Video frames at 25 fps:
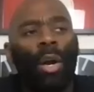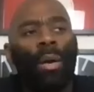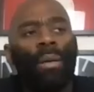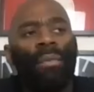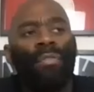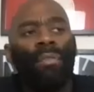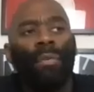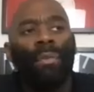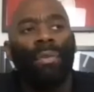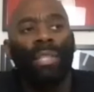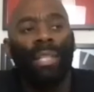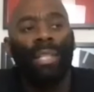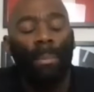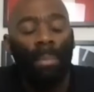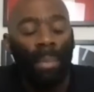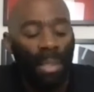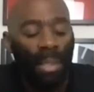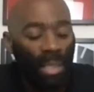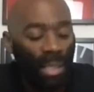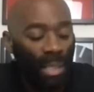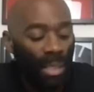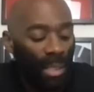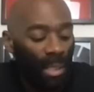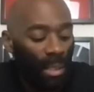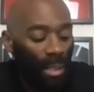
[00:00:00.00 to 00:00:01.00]
going through a similar
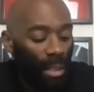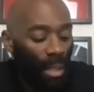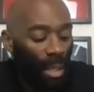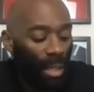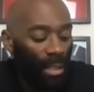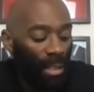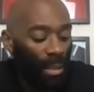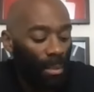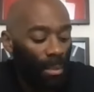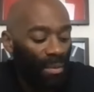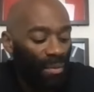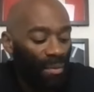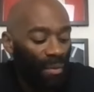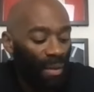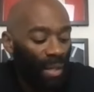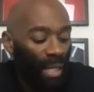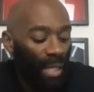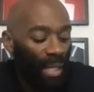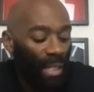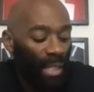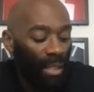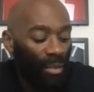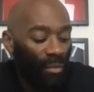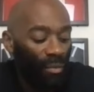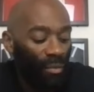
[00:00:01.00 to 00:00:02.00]
season to us, to be fair.
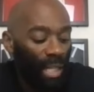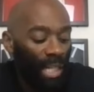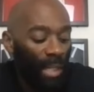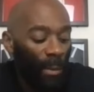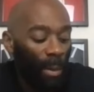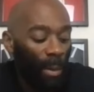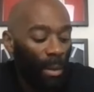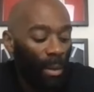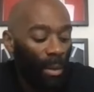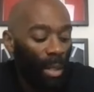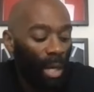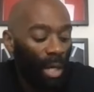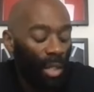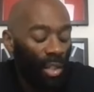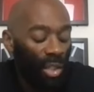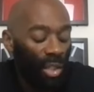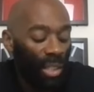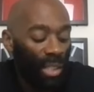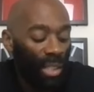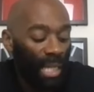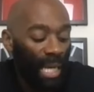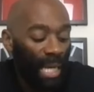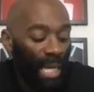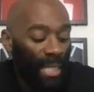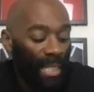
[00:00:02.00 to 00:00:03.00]
They did really well last
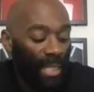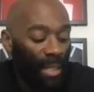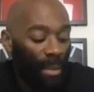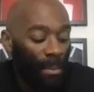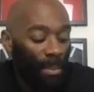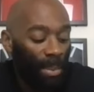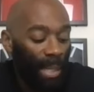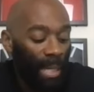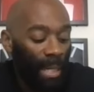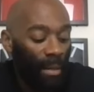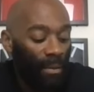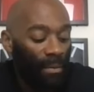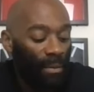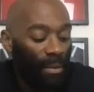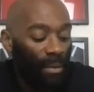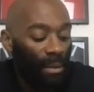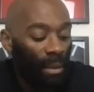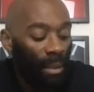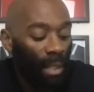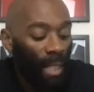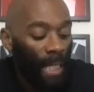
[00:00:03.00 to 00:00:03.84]
year to get into the playoffs.